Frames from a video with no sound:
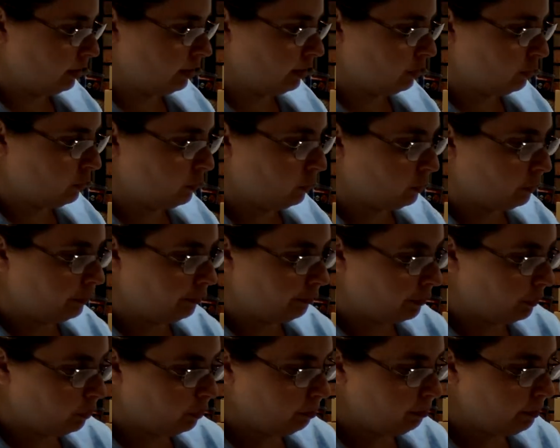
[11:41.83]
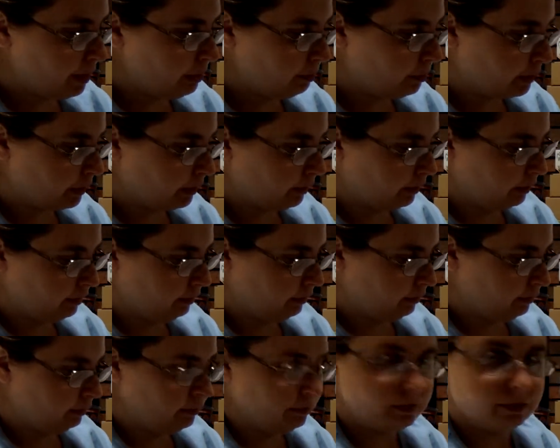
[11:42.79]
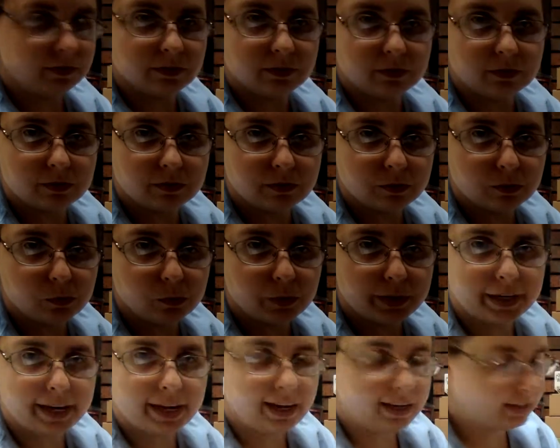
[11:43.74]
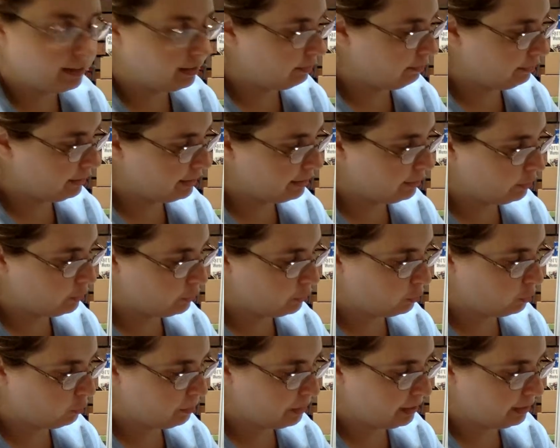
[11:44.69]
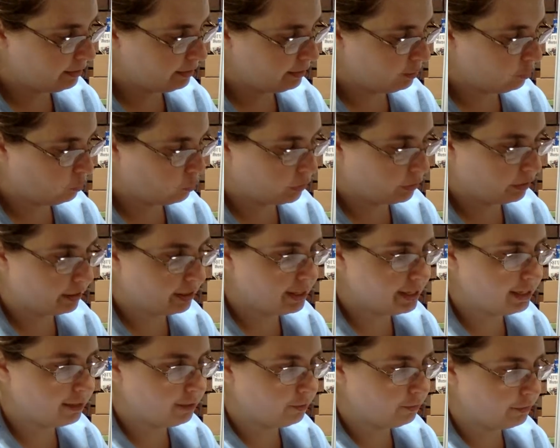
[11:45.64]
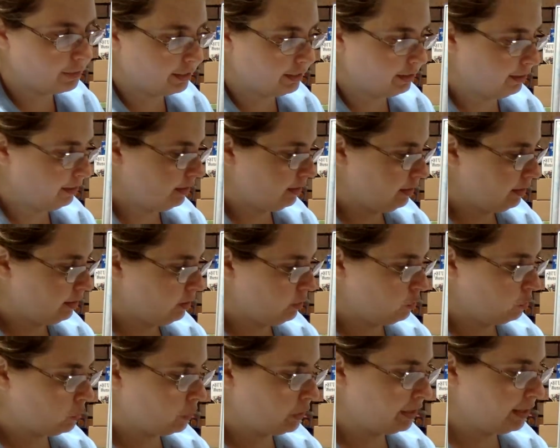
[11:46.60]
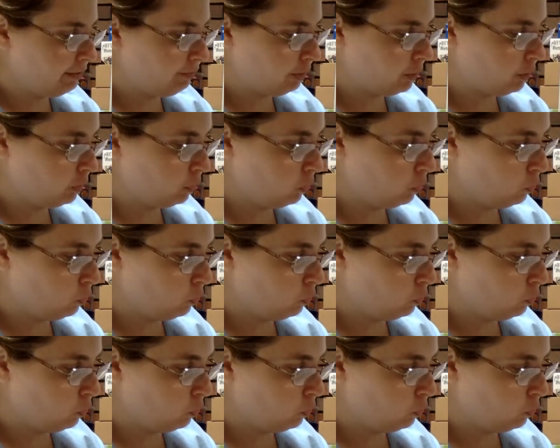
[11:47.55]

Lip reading: So if you remember, we have these 2 spaces where these fit. So we're going to have to go